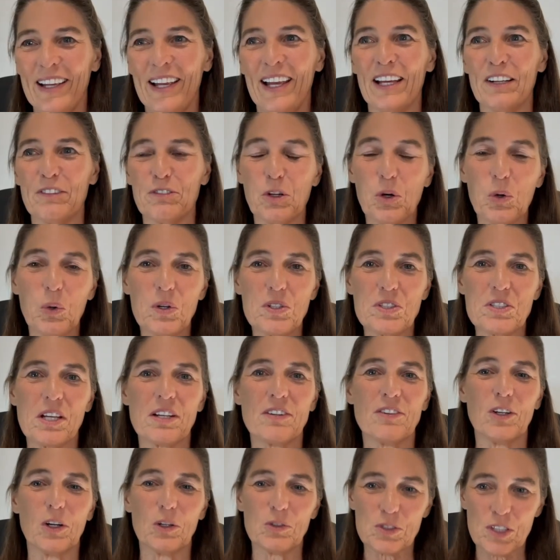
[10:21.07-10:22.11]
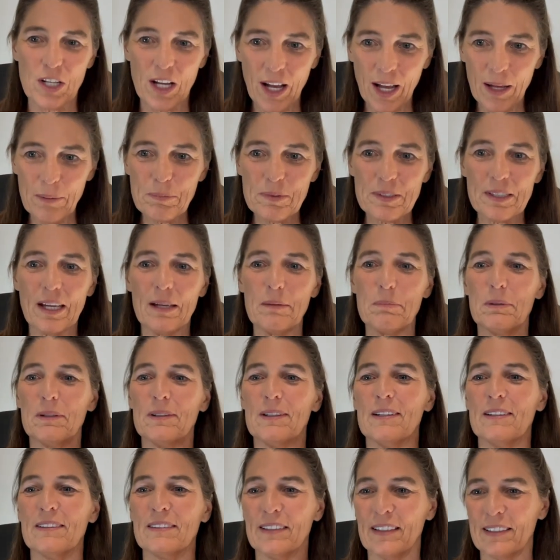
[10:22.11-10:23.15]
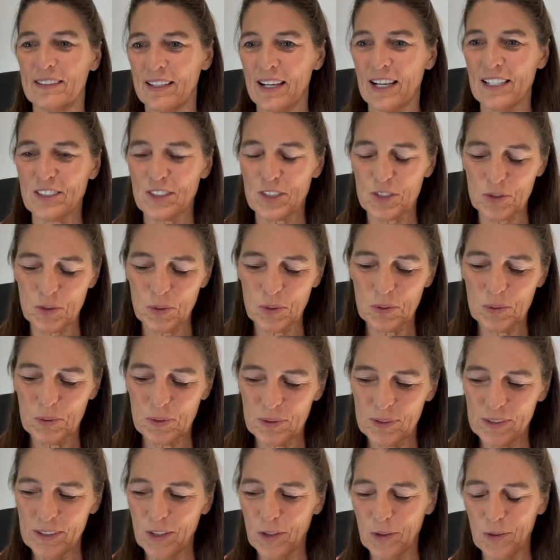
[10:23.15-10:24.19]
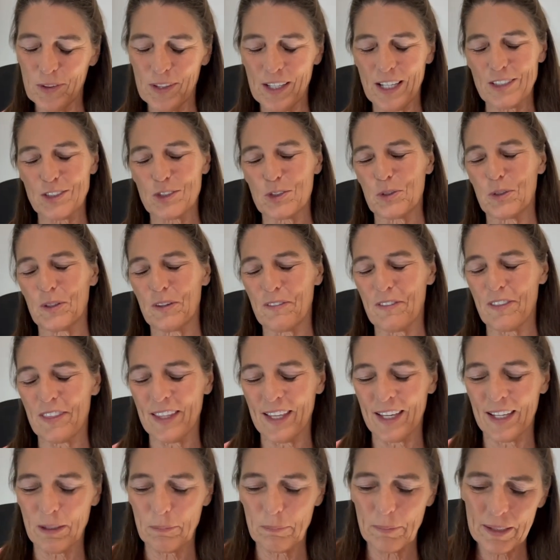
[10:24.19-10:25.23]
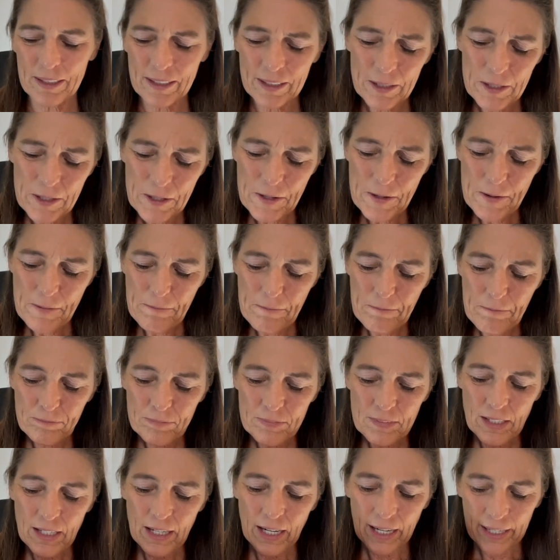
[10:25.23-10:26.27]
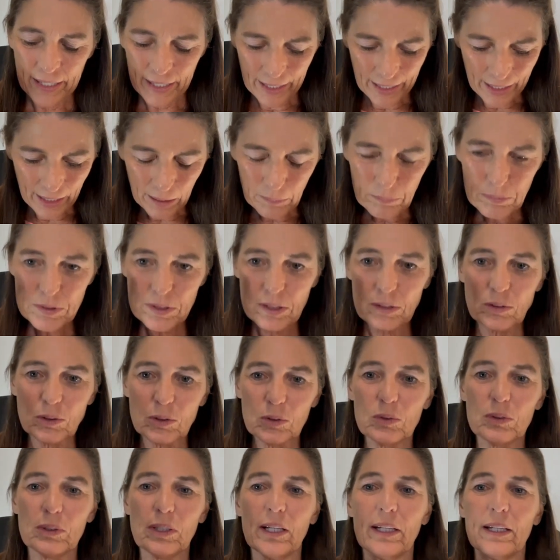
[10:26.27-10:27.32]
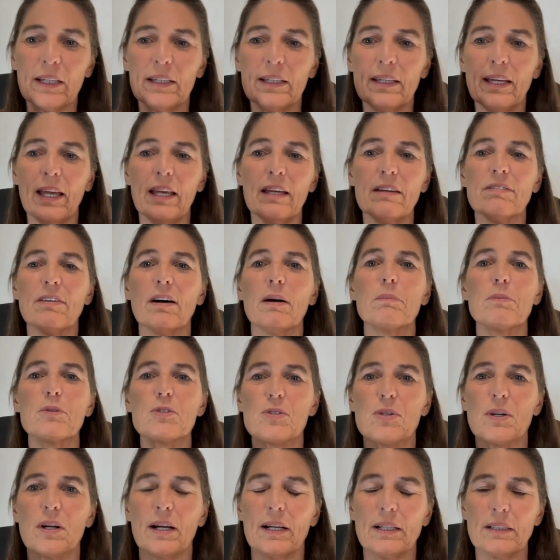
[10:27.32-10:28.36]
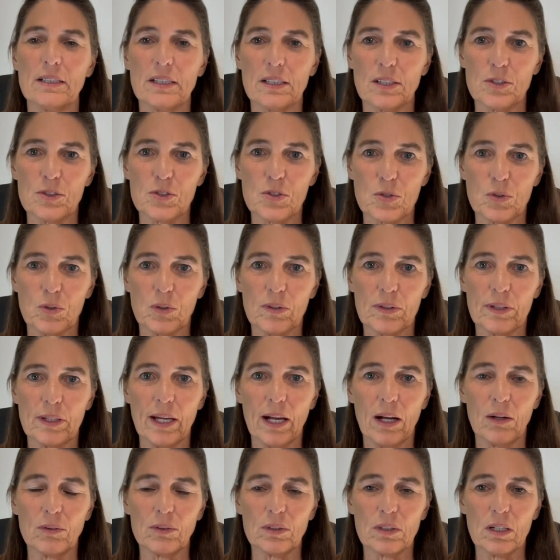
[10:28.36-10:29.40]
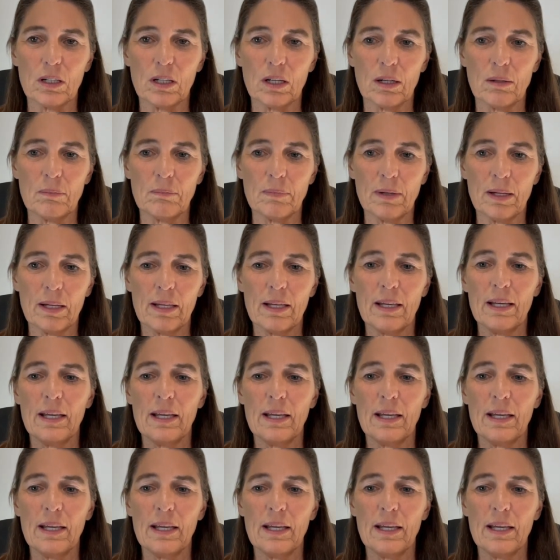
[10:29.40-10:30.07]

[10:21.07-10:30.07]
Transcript: And of course, on our own timetable and that's, you know, that sort of thing. But I absolutely gave up trying to control the outcome